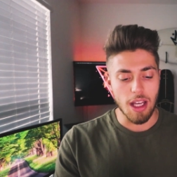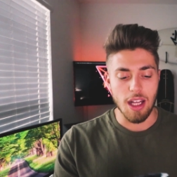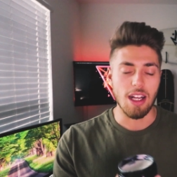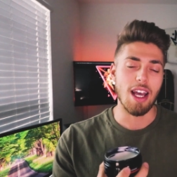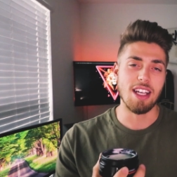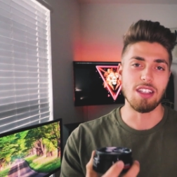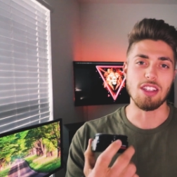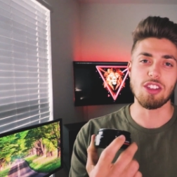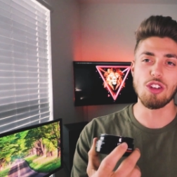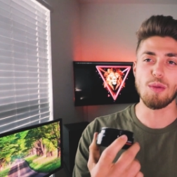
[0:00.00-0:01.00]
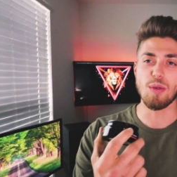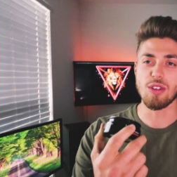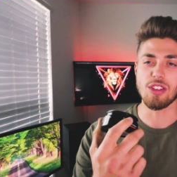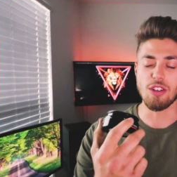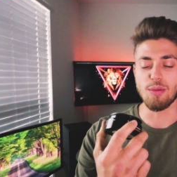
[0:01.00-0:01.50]
and it has a super,
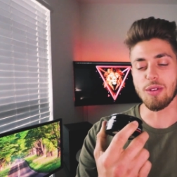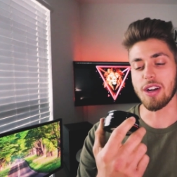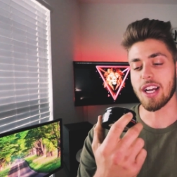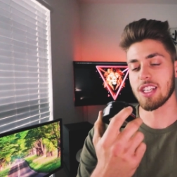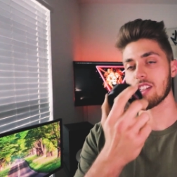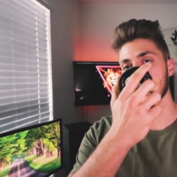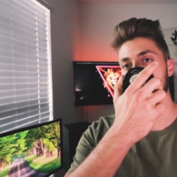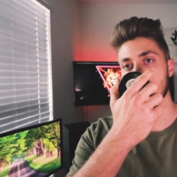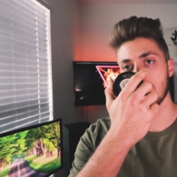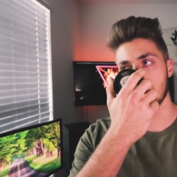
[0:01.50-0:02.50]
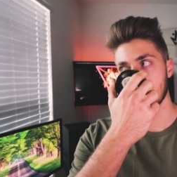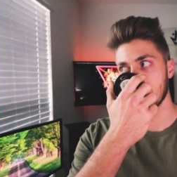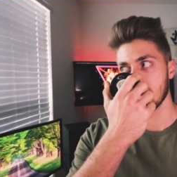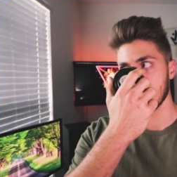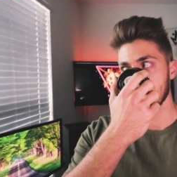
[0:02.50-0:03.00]
super nice smell to it.